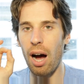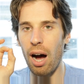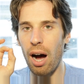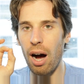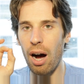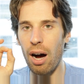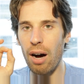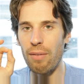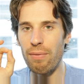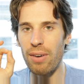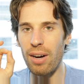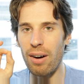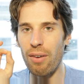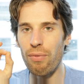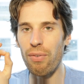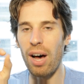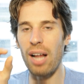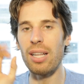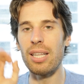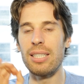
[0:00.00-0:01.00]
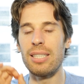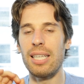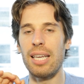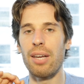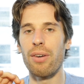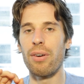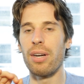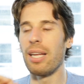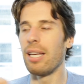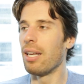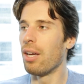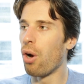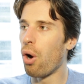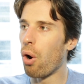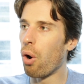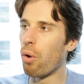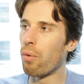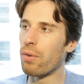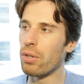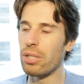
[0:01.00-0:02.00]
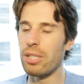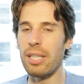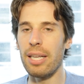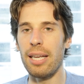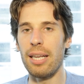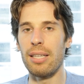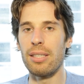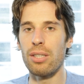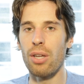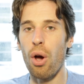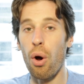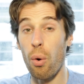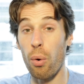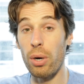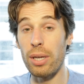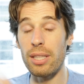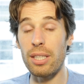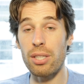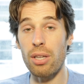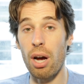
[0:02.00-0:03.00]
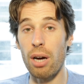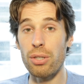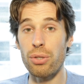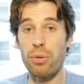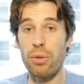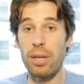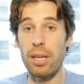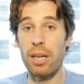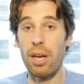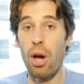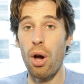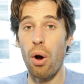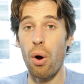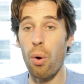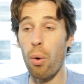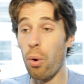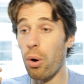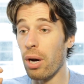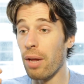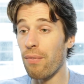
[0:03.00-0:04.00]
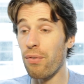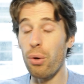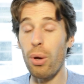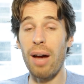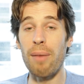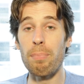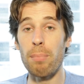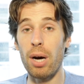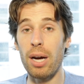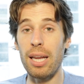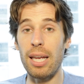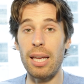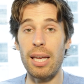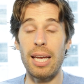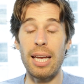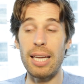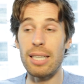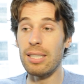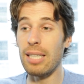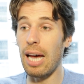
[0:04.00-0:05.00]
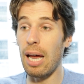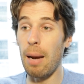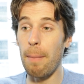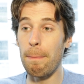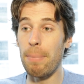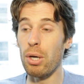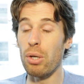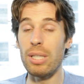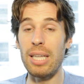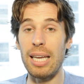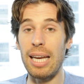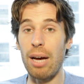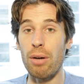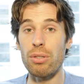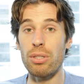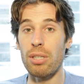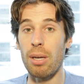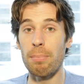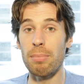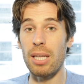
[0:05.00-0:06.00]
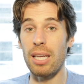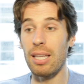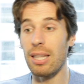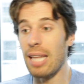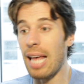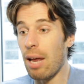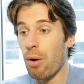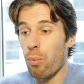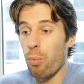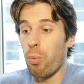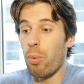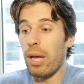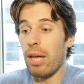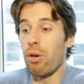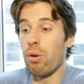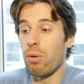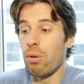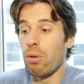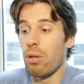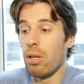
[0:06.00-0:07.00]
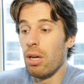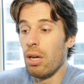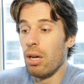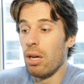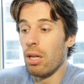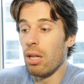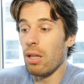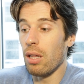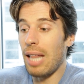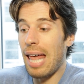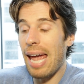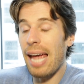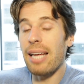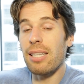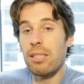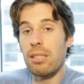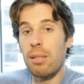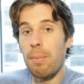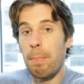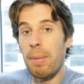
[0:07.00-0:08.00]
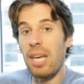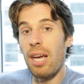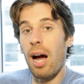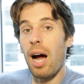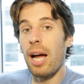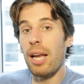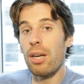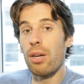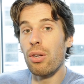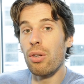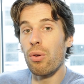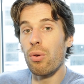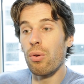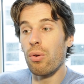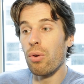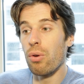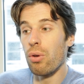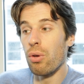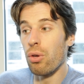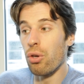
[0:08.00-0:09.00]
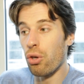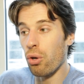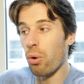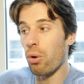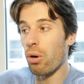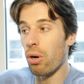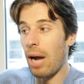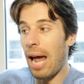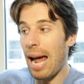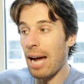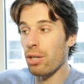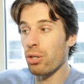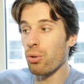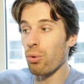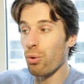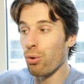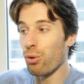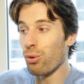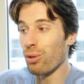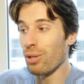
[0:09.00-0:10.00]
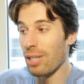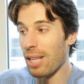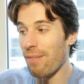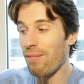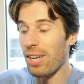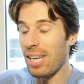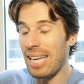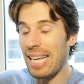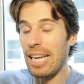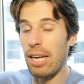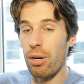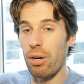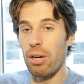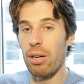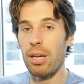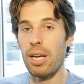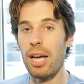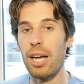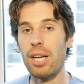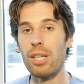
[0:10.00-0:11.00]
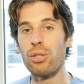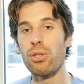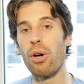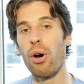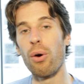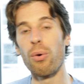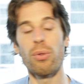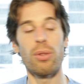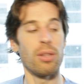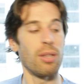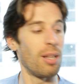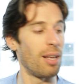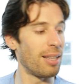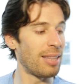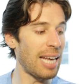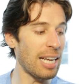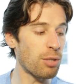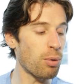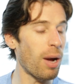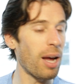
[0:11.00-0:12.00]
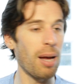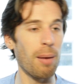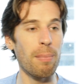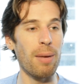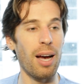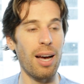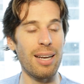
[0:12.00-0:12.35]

of volunteering overseas or in this country, or if you have money, is that building out something that will last beyond your actual living here. So that's why